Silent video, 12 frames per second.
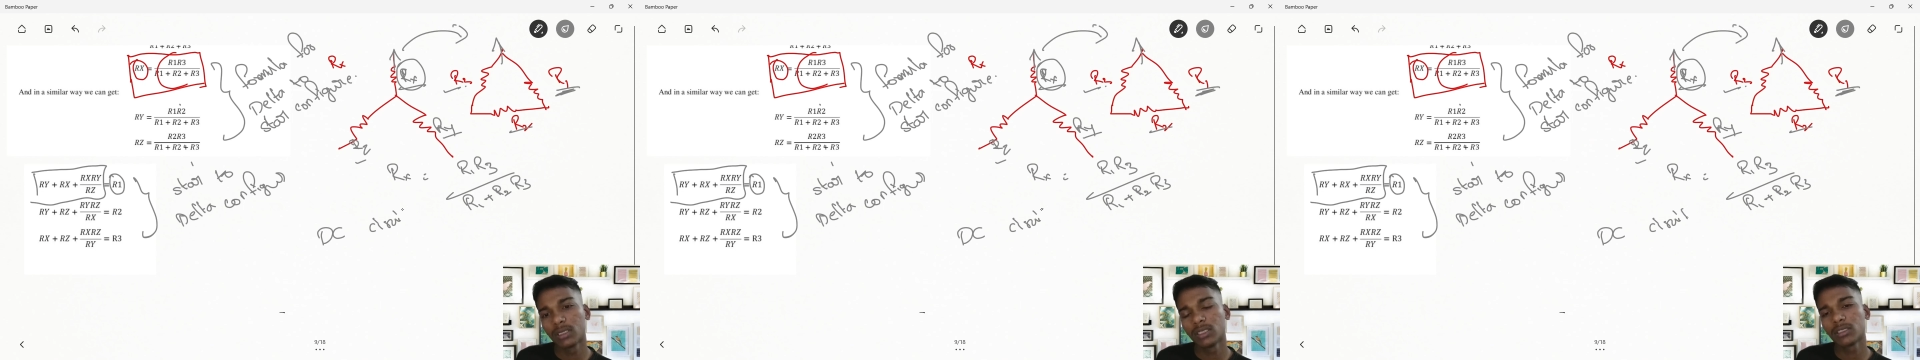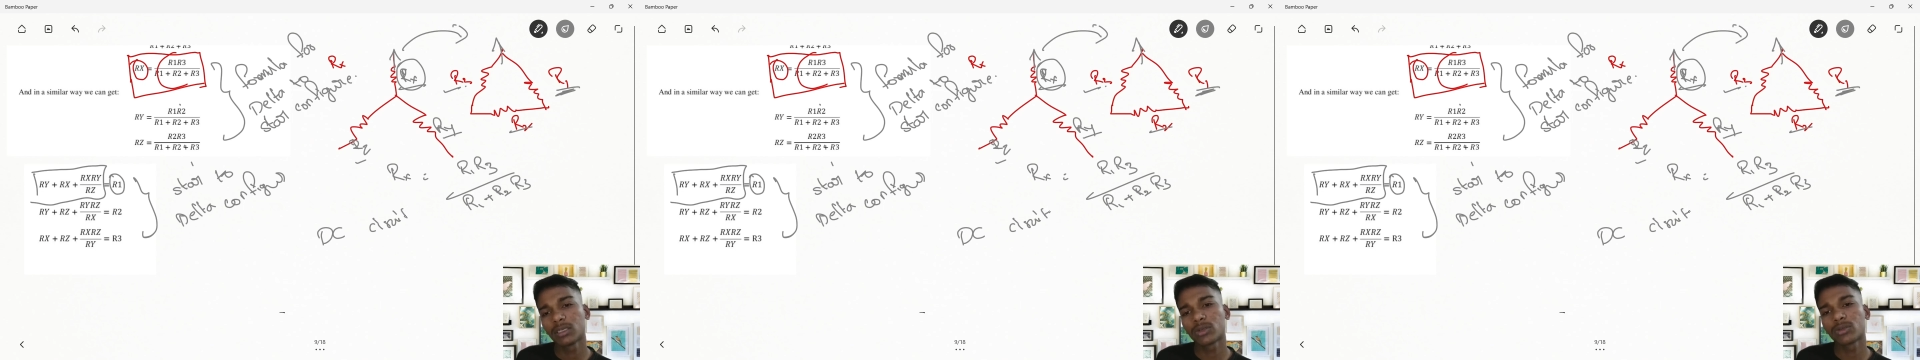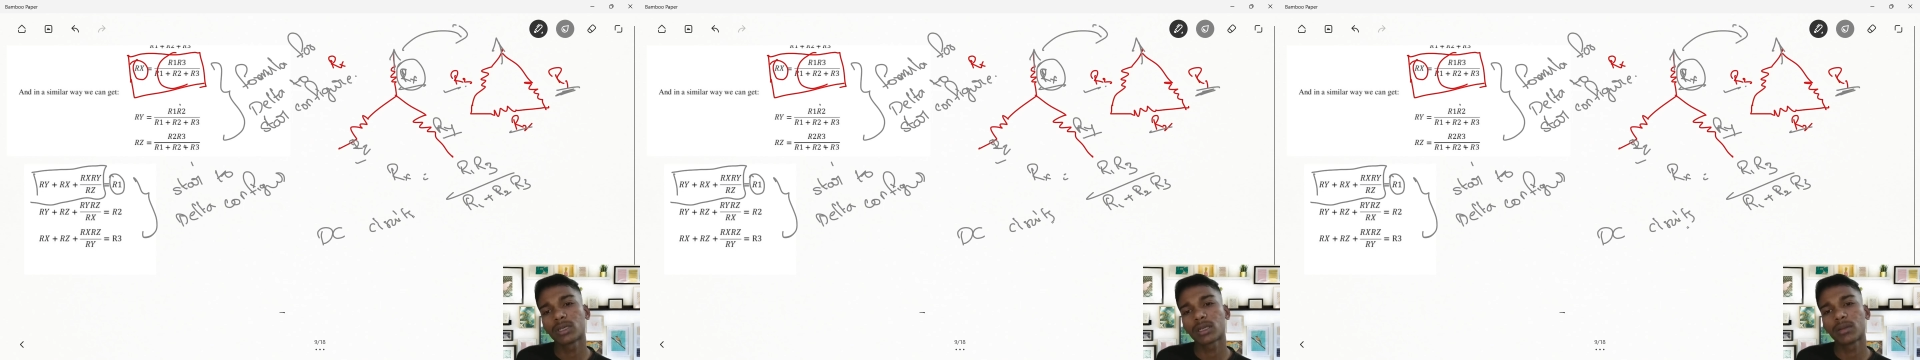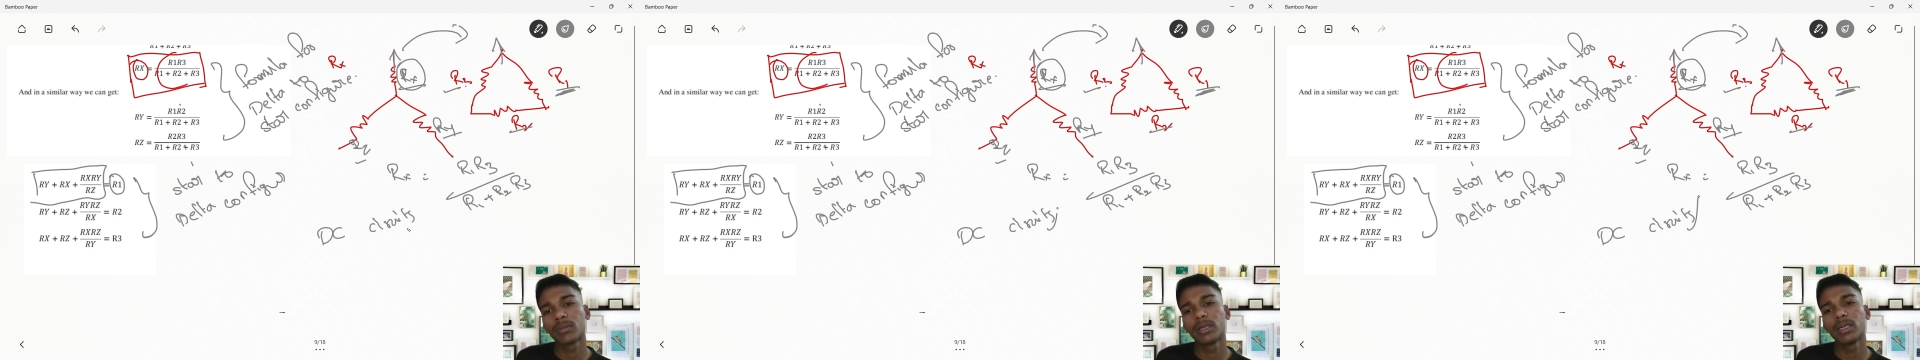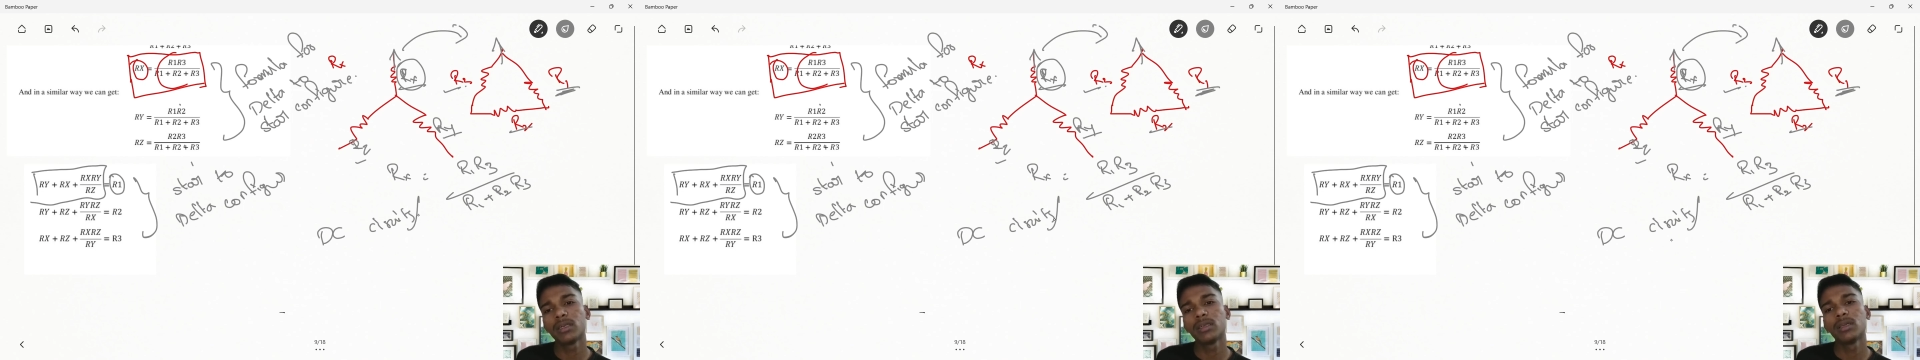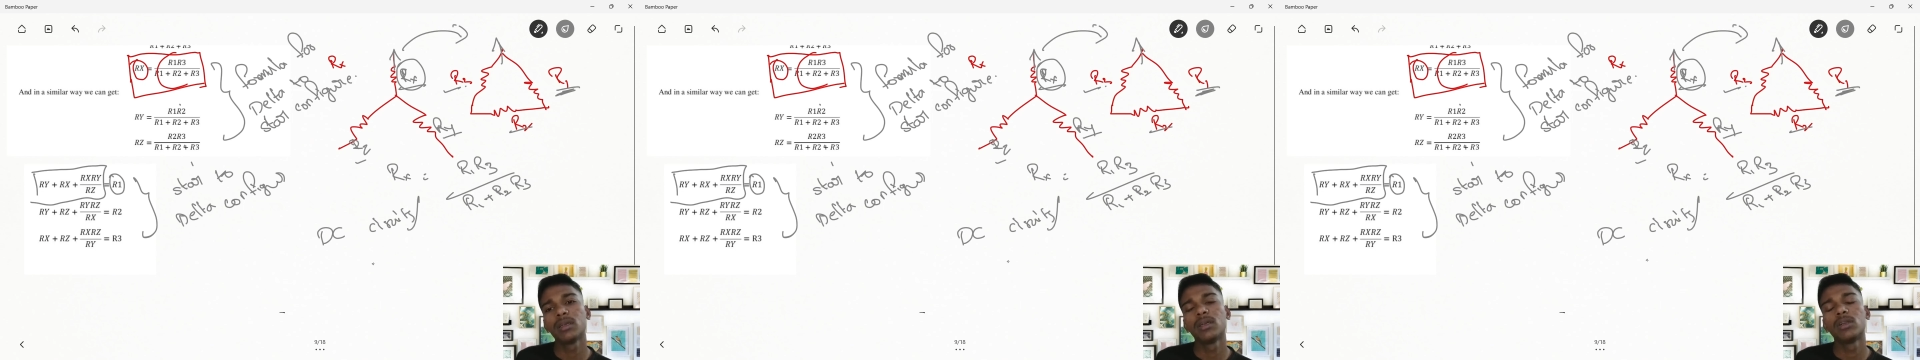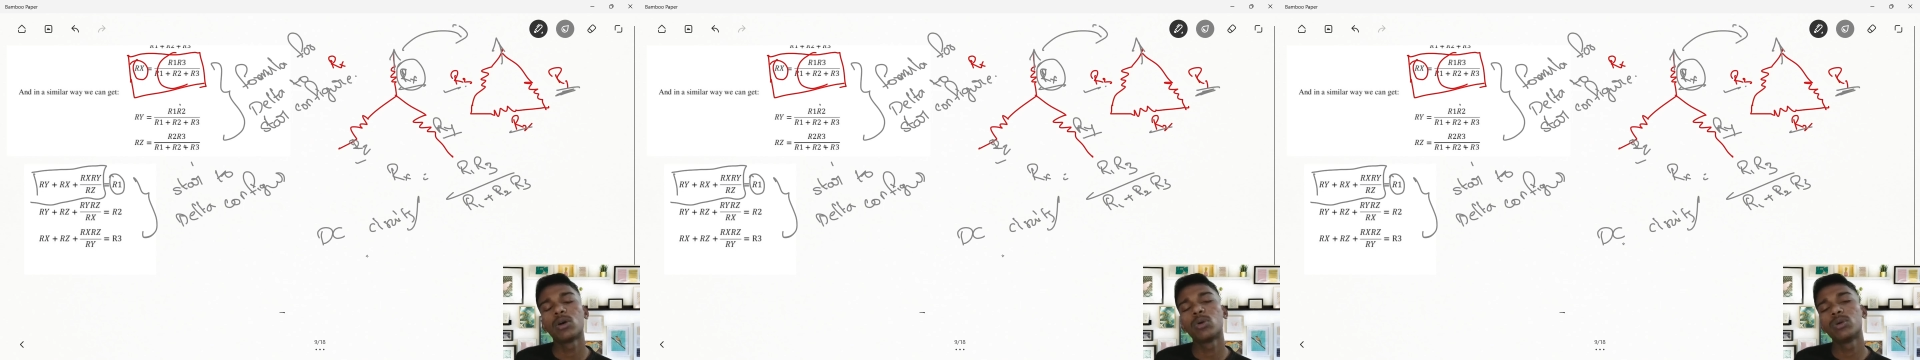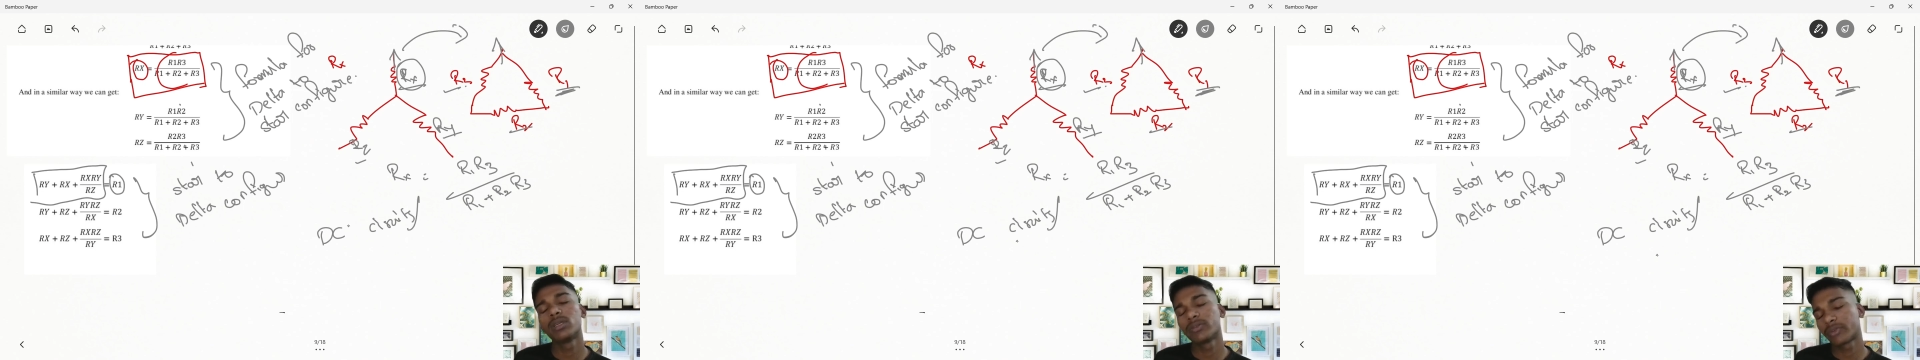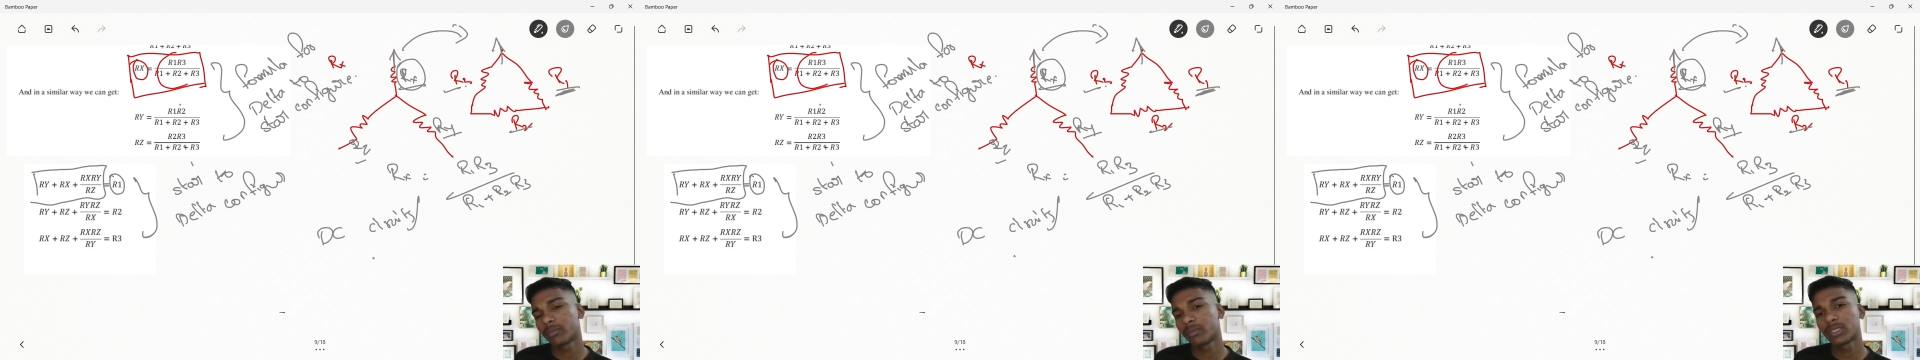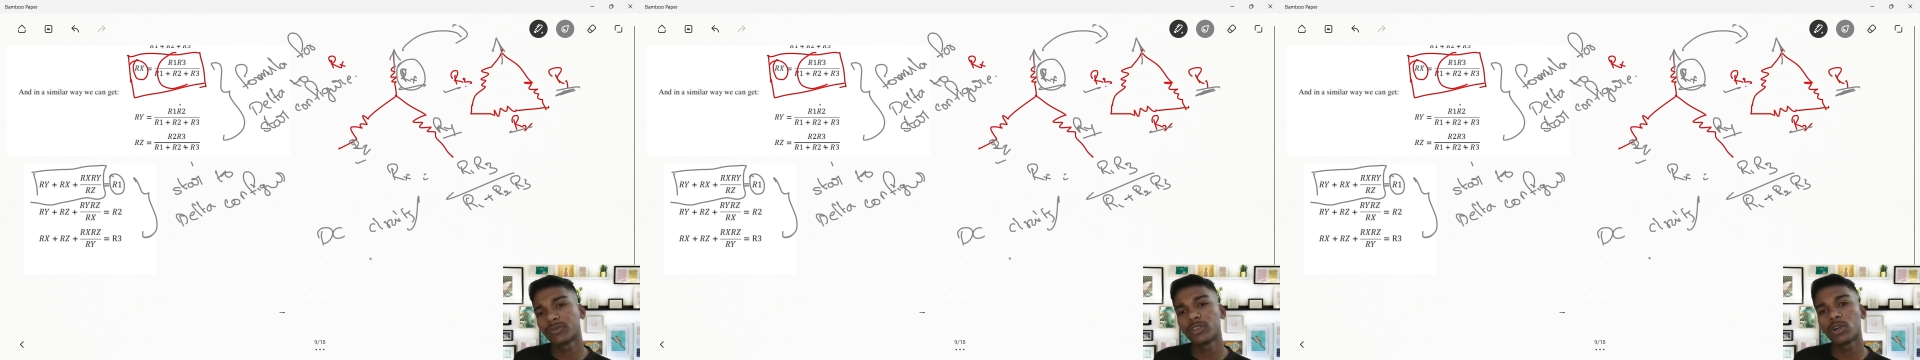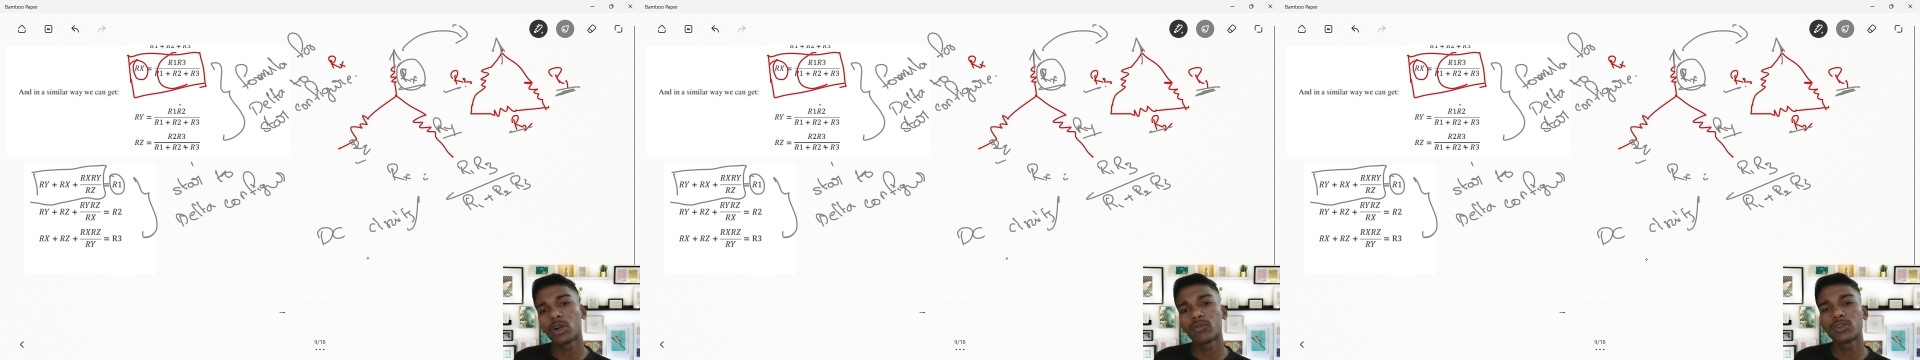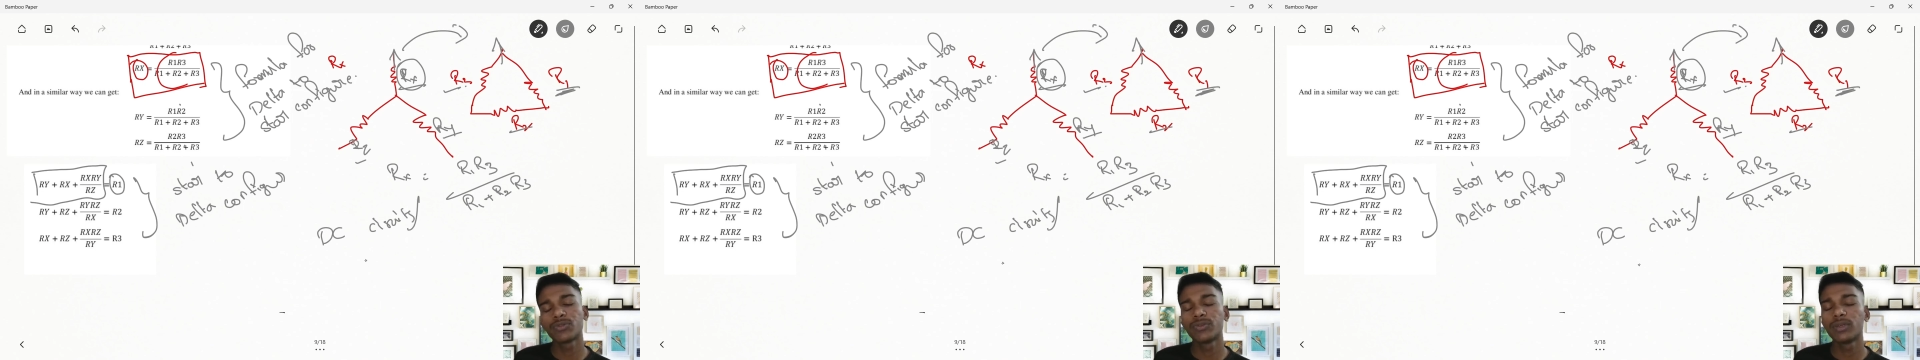DC circuits are completed. Now, from next video onwards,